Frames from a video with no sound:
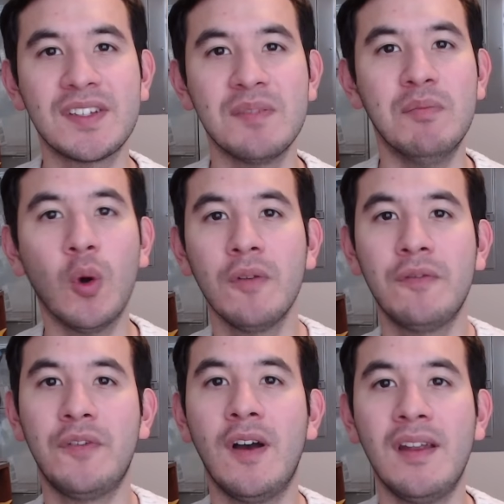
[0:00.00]
more
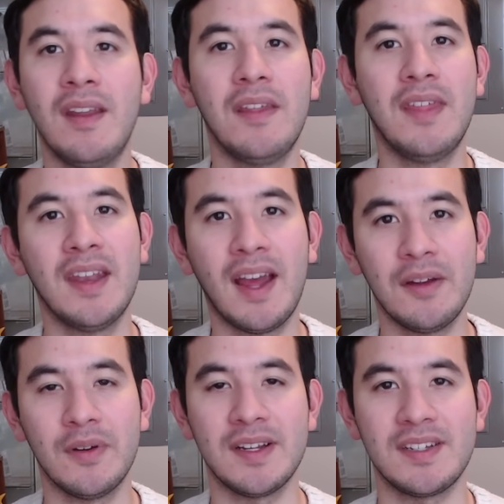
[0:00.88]
fun than
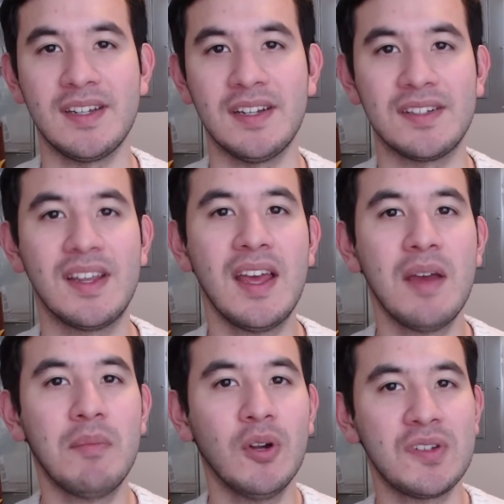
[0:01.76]
iRacing's?
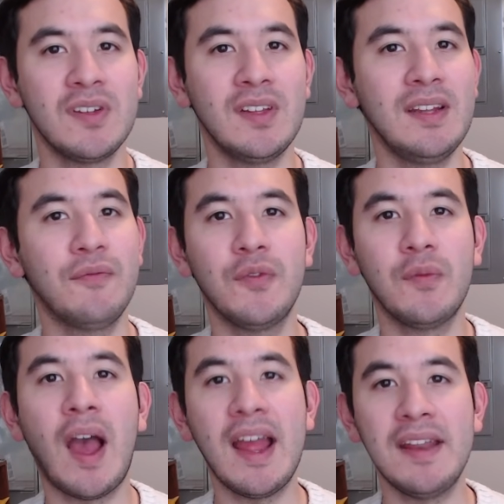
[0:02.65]
Personally,
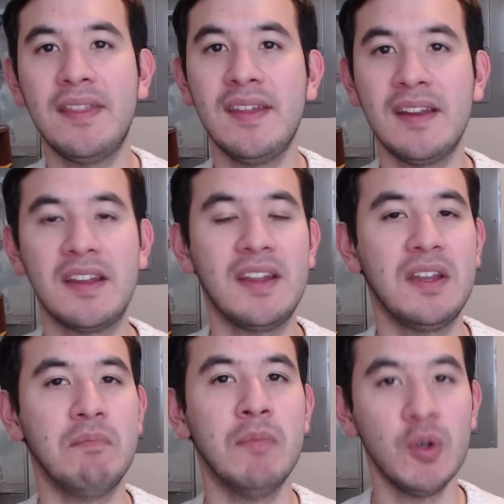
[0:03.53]
I think
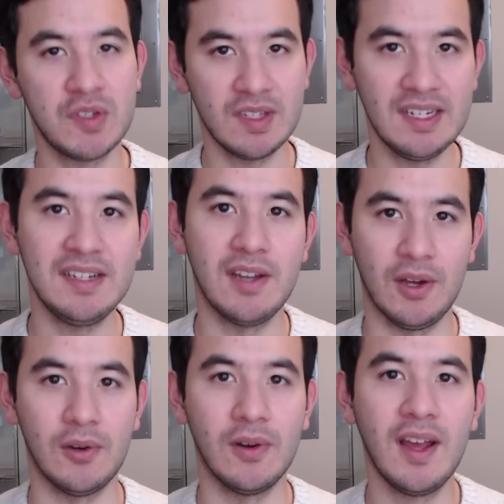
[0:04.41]
mostly
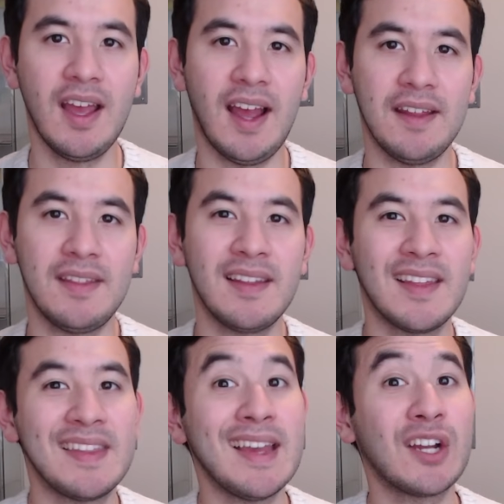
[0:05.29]
no. I think that
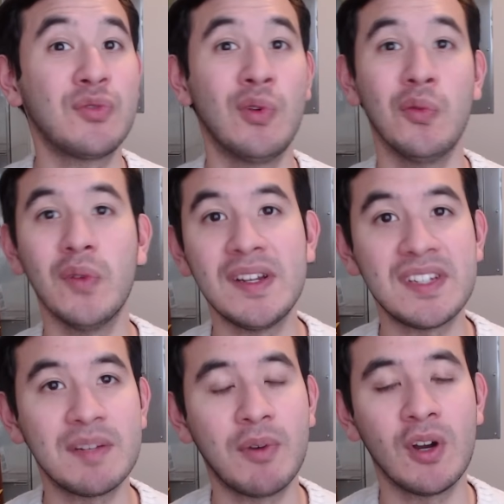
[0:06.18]
the actual racing
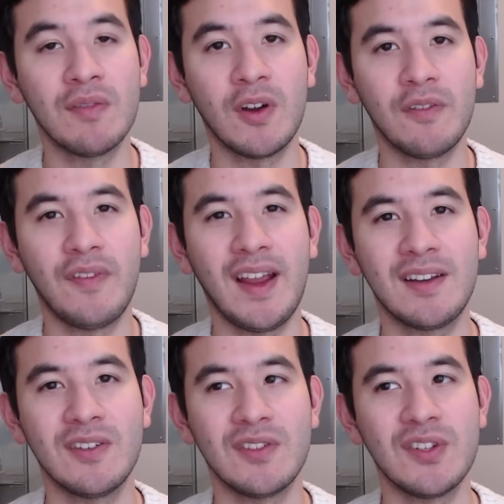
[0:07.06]
part of
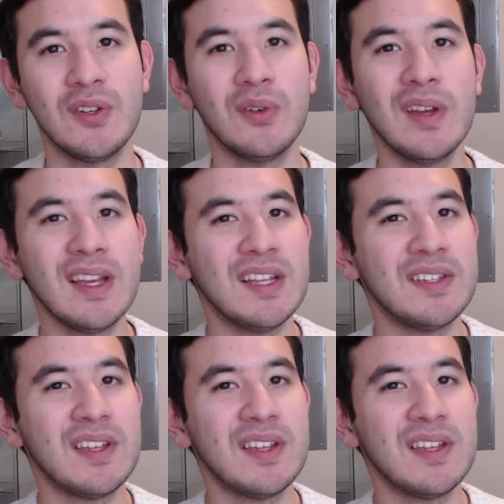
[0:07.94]
rFactor2 is